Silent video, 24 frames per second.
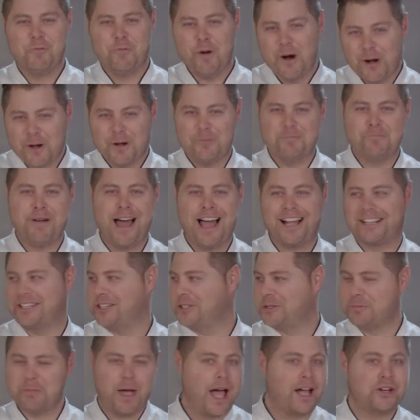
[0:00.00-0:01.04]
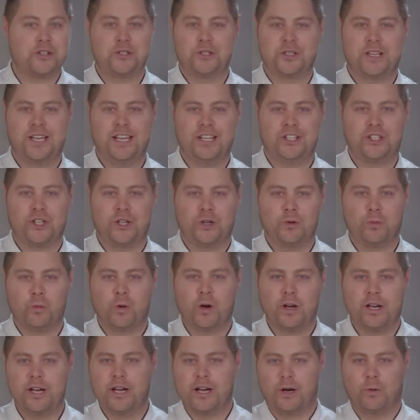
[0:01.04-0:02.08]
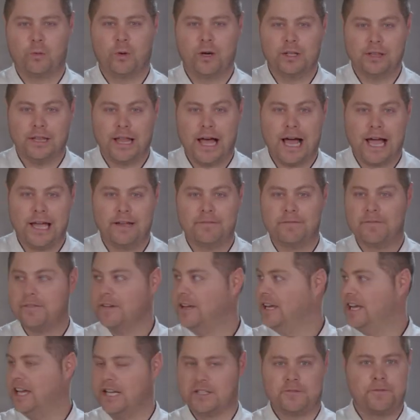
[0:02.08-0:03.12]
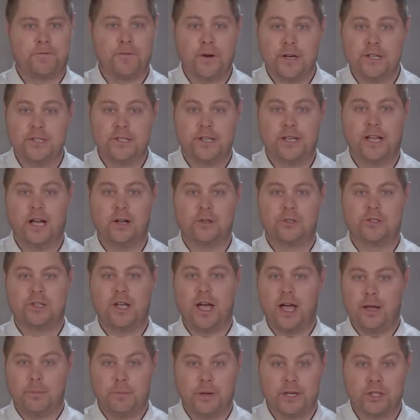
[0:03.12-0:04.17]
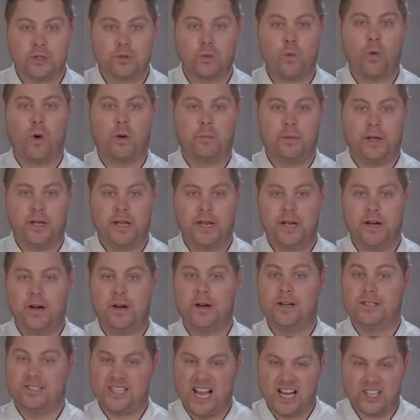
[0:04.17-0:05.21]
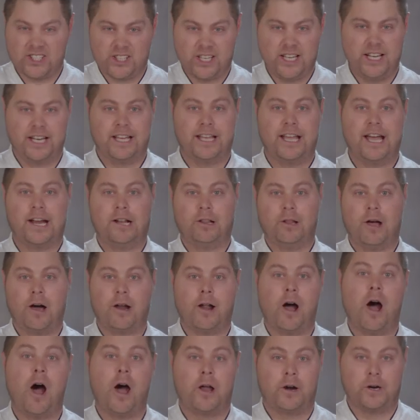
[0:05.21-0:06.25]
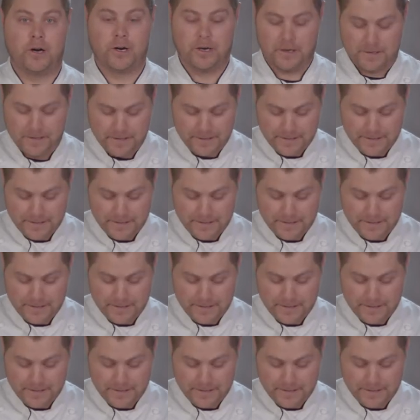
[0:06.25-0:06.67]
Welcome back to Smash's Kitchen. We're here, we're live. It's freezing outside, but it's warming here. It's actually gonna get a lot hotter.